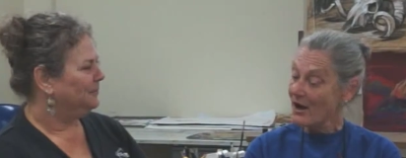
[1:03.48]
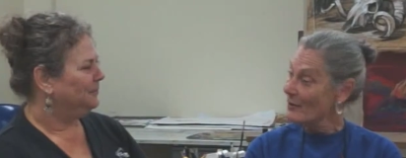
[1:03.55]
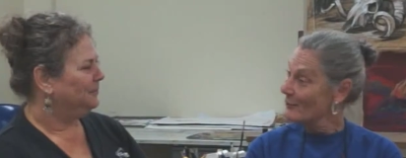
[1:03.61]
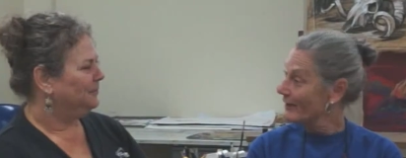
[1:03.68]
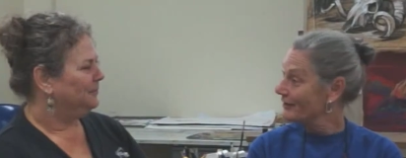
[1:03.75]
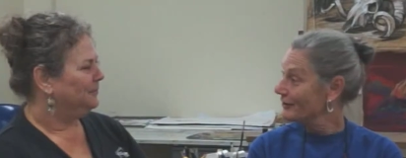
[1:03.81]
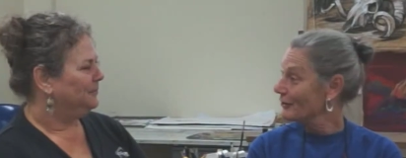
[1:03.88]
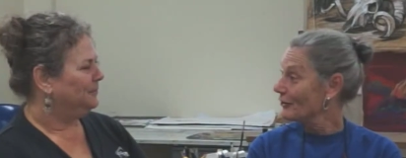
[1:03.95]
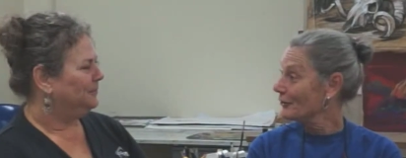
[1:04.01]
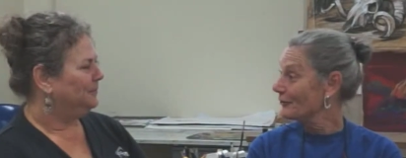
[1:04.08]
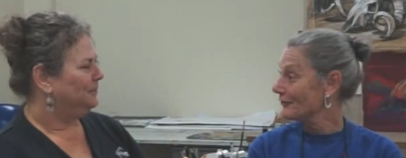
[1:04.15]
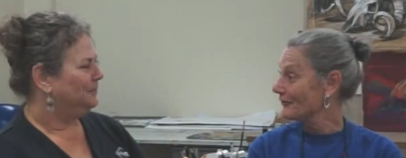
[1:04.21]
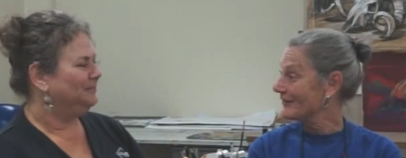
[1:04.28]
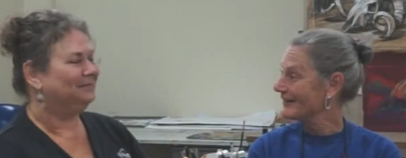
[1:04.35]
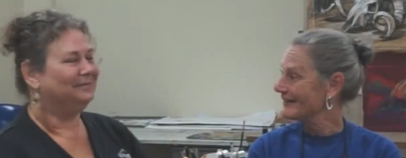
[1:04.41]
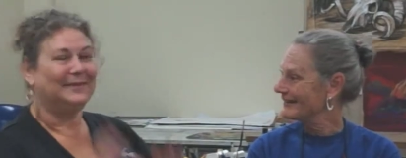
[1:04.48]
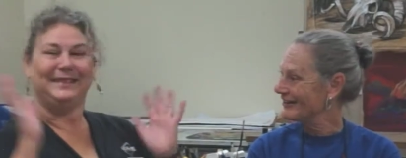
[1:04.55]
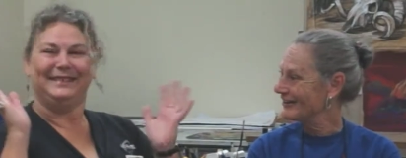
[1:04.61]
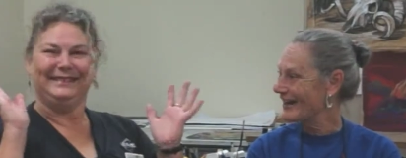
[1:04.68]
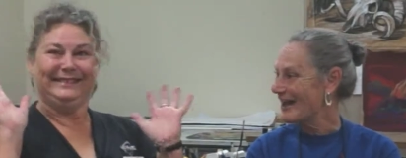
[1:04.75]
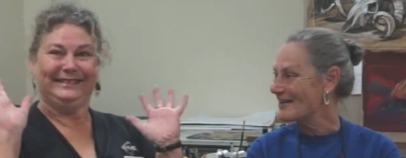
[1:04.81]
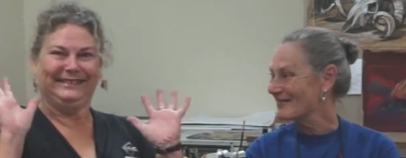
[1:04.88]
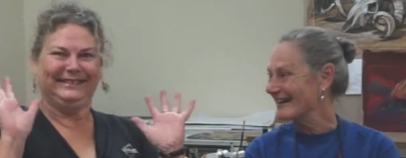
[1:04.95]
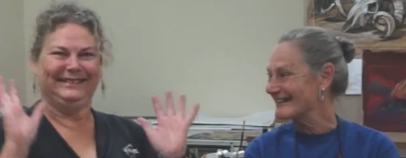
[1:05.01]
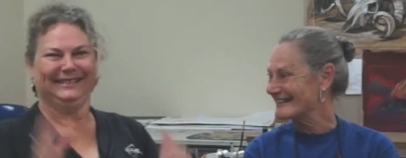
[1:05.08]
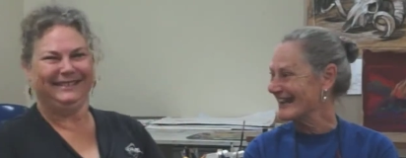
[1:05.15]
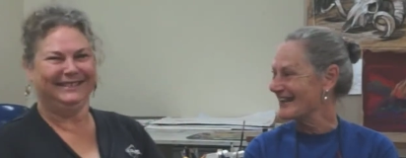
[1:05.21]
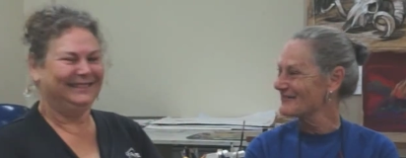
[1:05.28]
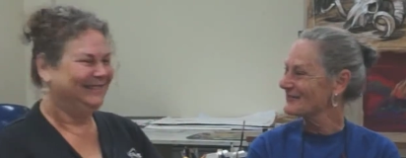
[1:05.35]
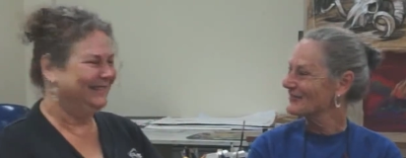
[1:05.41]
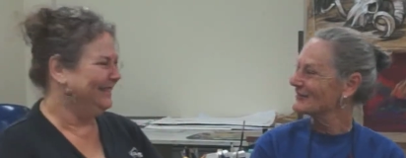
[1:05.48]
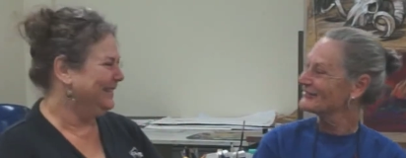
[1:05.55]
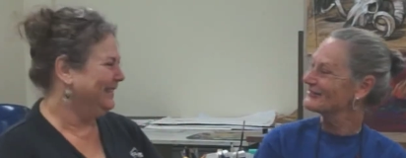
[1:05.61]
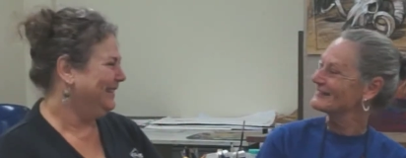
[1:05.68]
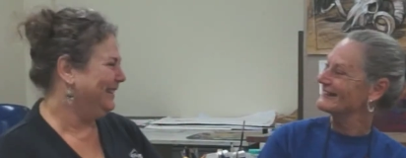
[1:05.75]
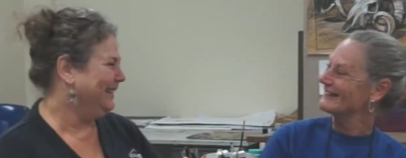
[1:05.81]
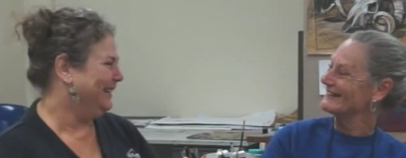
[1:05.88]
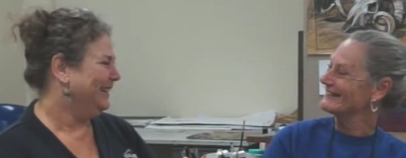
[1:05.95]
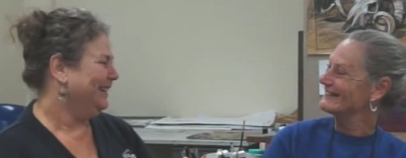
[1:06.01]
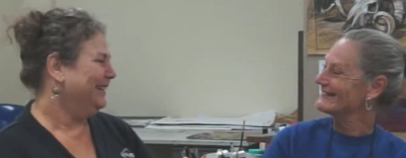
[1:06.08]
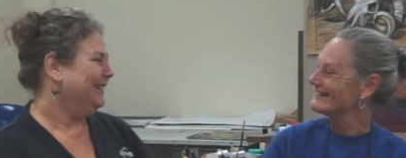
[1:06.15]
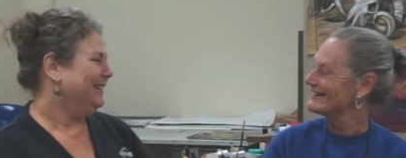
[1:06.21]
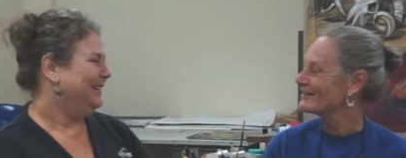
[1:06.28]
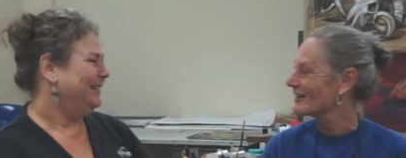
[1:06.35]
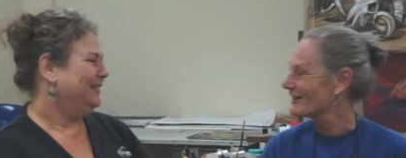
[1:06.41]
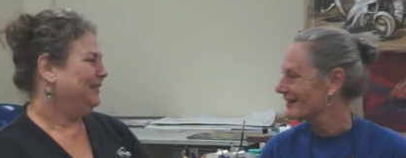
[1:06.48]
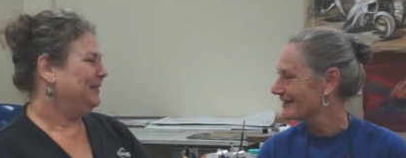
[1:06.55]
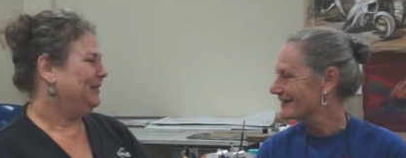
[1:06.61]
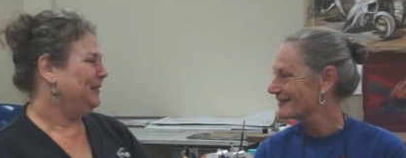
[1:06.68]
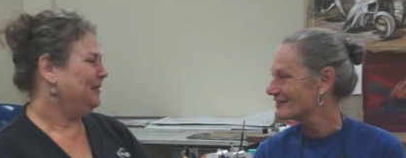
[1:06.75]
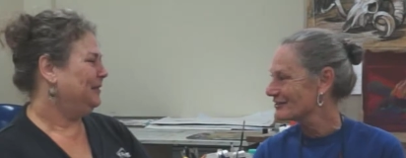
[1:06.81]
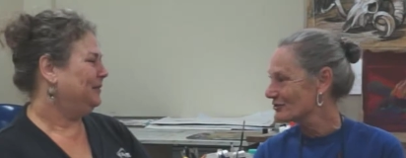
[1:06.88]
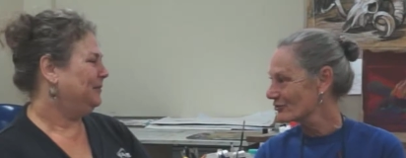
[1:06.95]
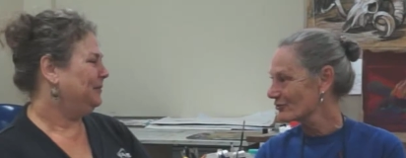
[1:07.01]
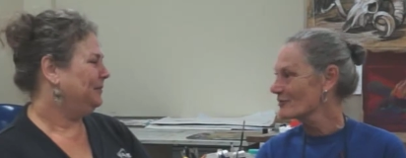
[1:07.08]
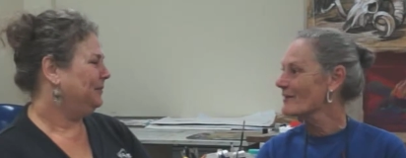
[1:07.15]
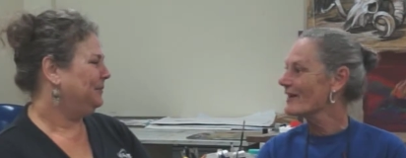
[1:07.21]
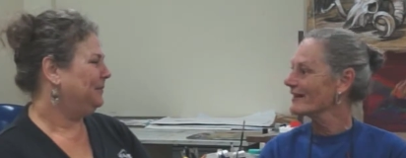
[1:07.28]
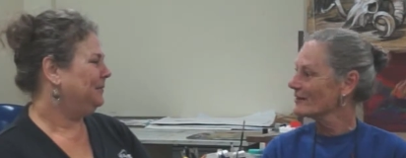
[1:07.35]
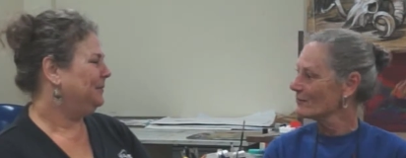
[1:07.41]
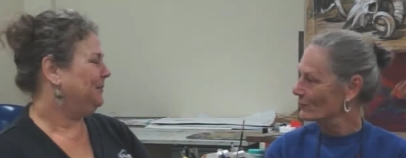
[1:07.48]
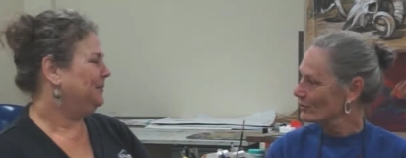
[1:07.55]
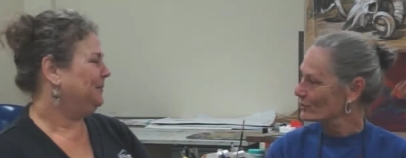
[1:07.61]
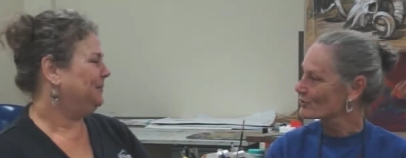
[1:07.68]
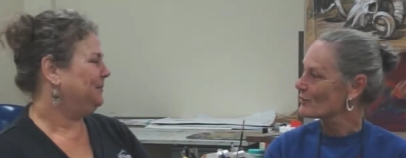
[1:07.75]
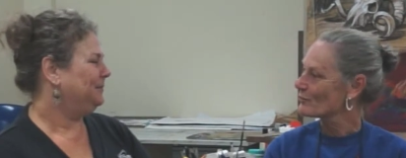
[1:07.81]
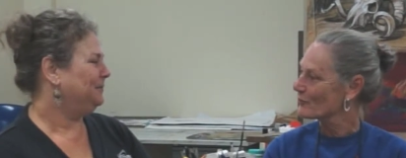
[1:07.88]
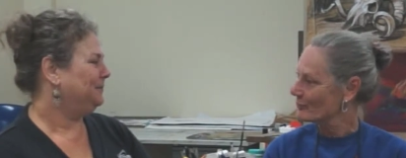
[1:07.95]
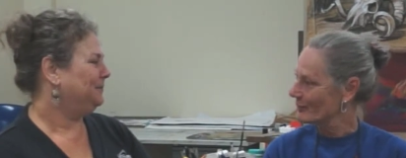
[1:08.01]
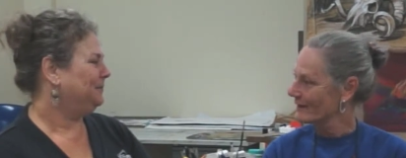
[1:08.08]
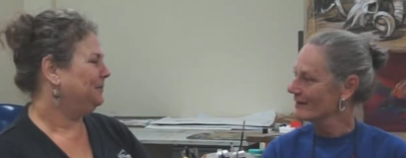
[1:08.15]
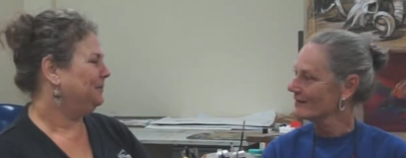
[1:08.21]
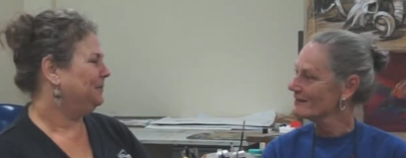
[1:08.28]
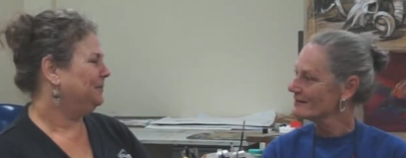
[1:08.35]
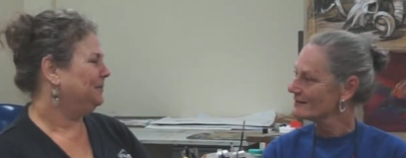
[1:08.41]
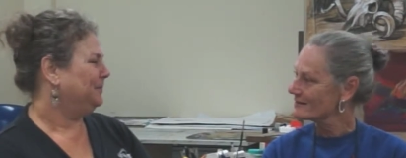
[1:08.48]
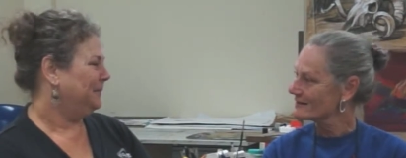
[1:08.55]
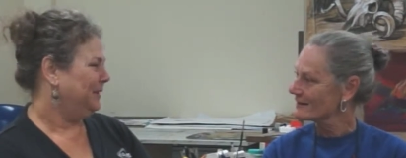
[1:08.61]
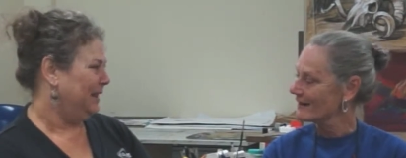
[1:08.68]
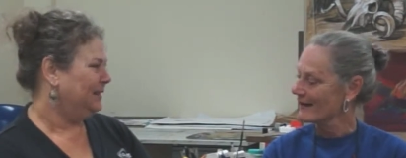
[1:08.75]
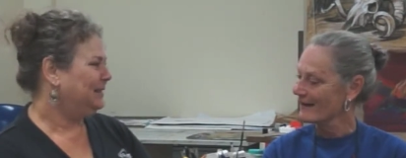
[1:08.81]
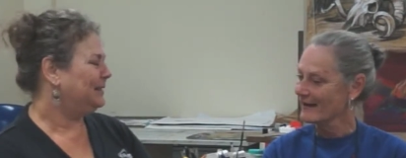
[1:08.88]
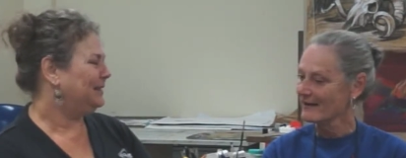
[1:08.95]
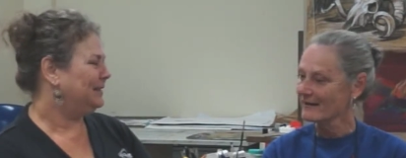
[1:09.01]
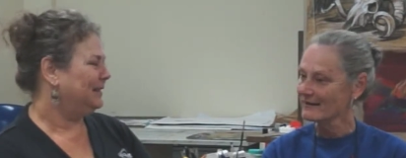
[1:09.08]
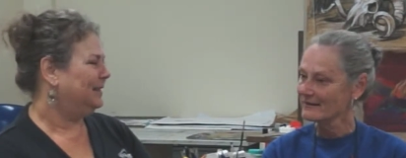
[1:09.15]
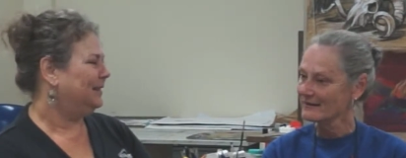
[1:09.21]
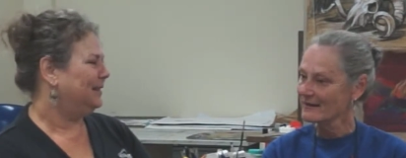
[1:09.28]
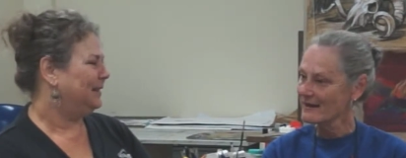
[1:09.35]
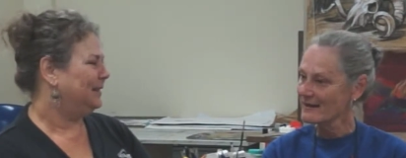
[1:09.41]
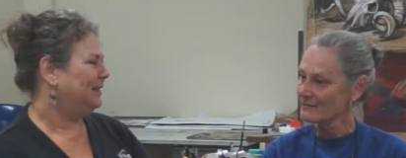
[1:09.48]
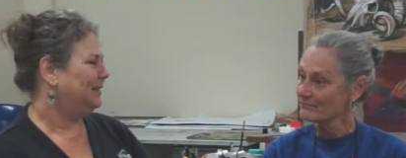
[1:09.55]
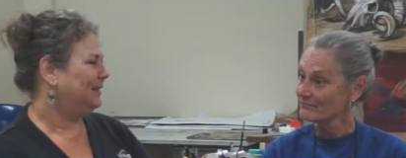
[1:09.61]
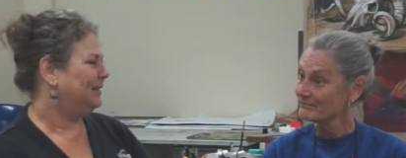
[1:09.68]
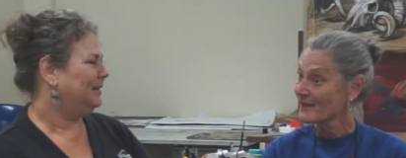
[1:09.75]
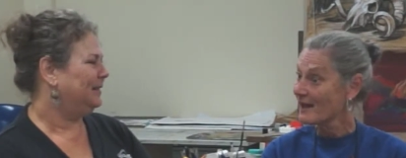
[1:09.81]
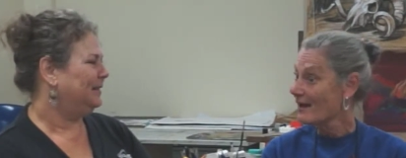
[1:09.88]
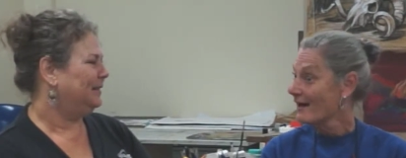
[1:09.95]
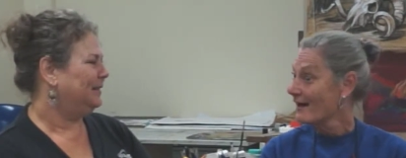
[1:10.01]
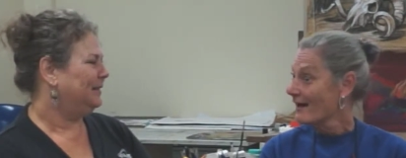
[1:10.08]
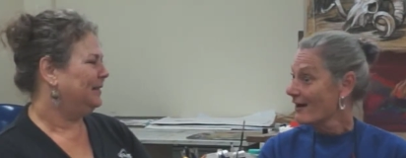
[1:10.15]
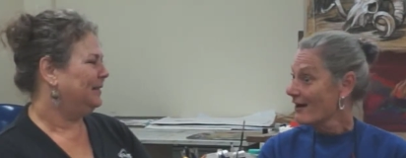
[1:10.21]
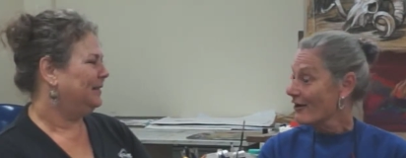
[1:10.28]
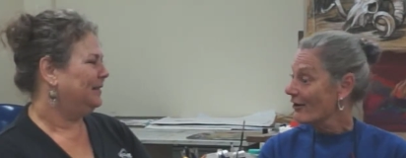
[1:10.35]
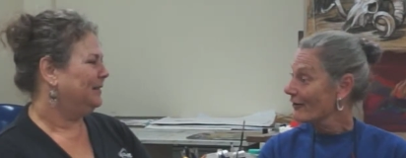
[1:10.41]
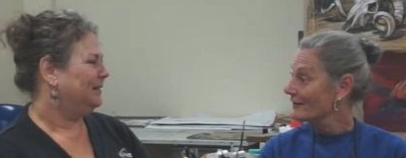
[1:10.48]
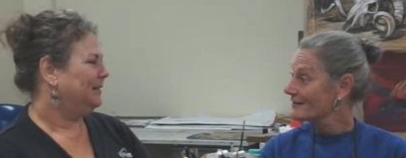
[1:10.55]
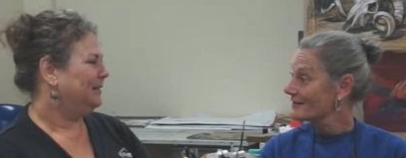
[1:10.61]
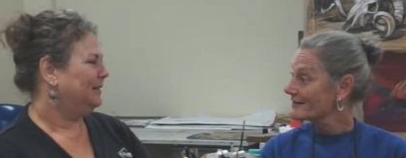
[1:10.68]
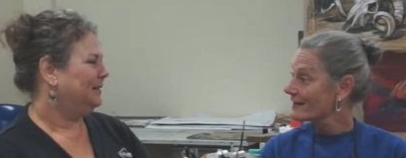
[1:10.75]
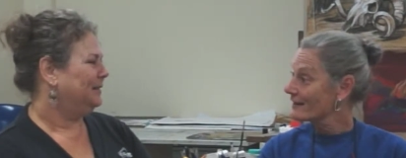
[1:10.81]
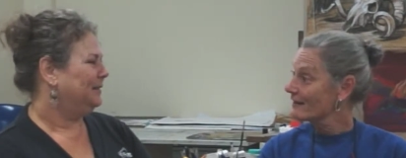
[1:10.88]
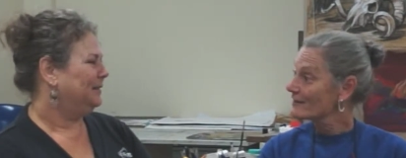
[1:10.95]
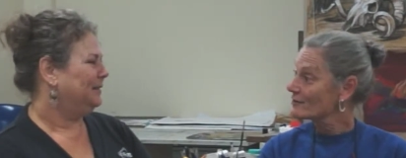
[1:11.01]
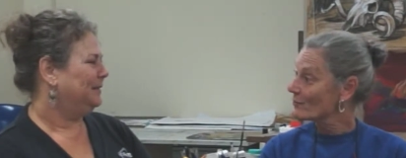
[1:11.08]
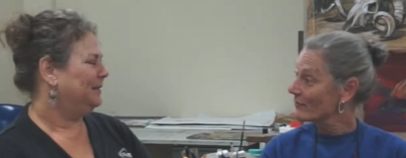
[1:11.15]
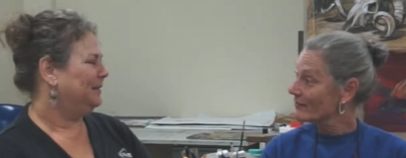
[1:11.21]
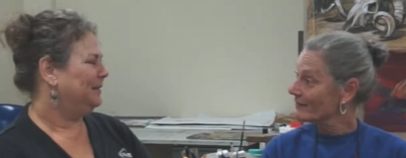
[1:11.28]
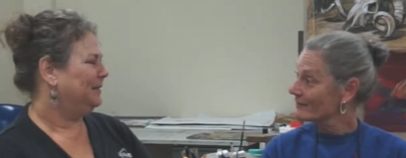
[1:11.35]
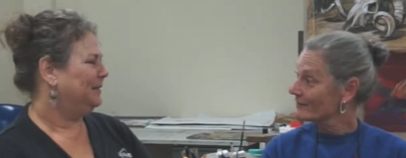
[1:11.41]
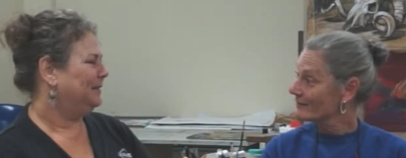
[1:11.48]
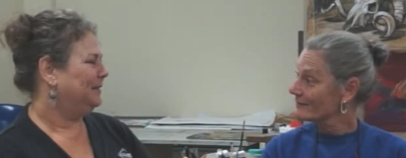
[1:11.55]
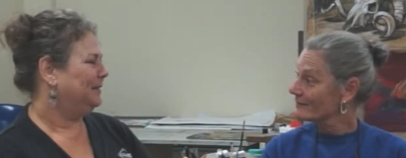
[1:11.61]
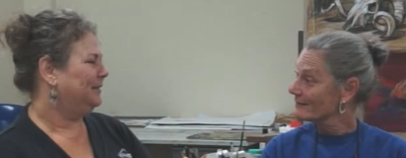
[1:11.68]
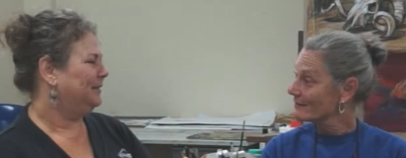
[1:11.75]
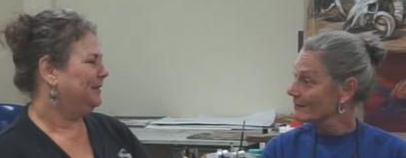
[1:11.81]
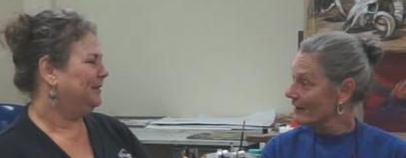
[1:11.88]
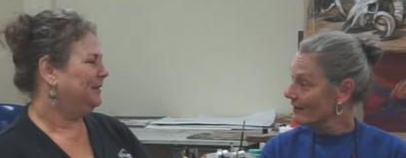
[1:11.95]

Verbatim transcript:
Speaker 1: I met you. You came out to Emerald and did a, a jewellery making workshop for beginners. Yes. And um, I just clicked with it and,